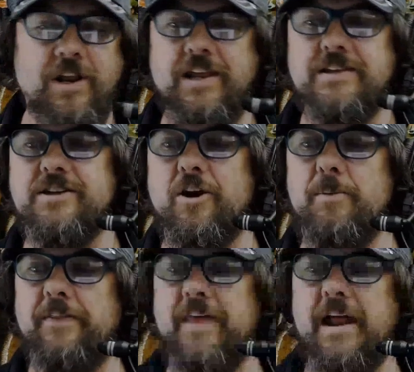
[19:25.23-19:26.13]
is. Sorry
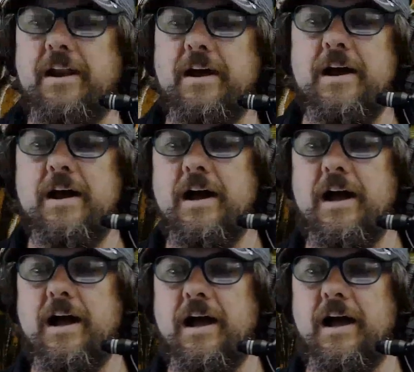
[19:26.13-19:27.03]
about that.
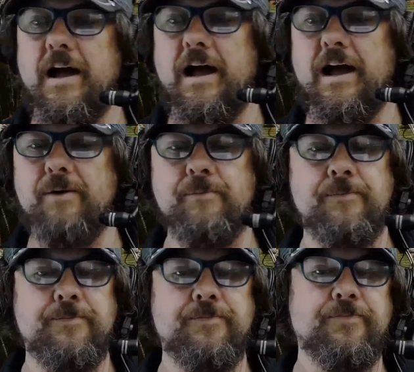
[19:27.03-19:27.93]

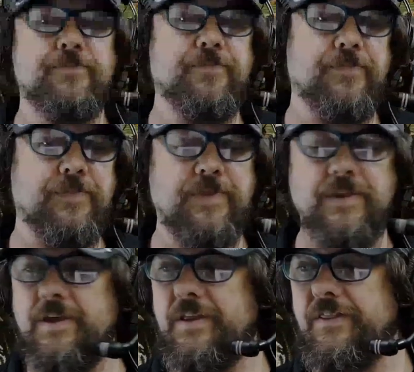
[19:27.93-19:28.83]
Um,
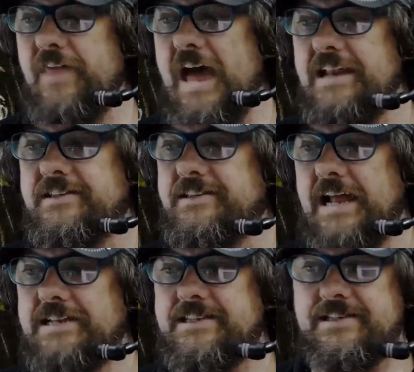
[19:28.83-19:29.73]
that
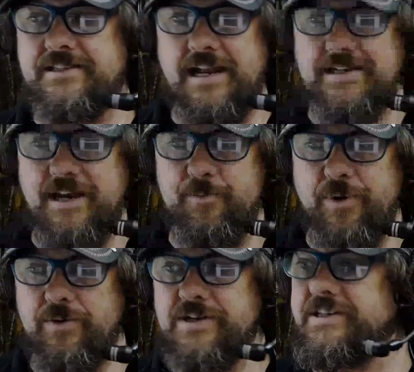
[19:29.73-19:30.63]
that's that
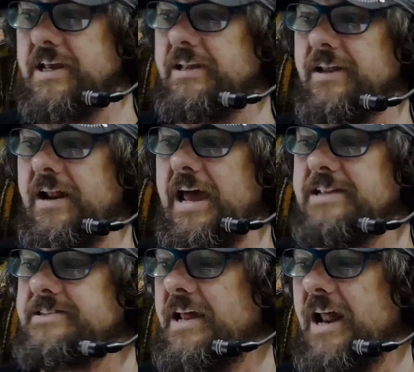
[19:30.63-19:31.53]
temporary scene that I had
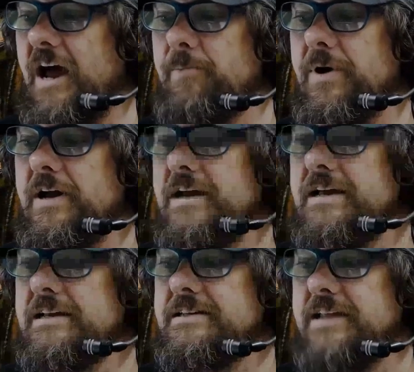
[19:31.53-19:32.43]
set up
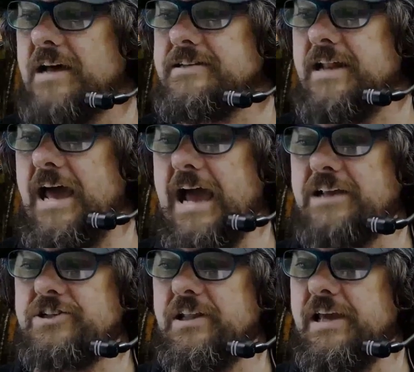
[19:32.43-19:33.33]
doesn't
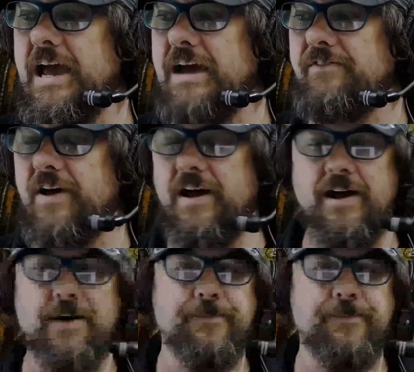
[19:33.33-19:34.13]
actually have a, uh,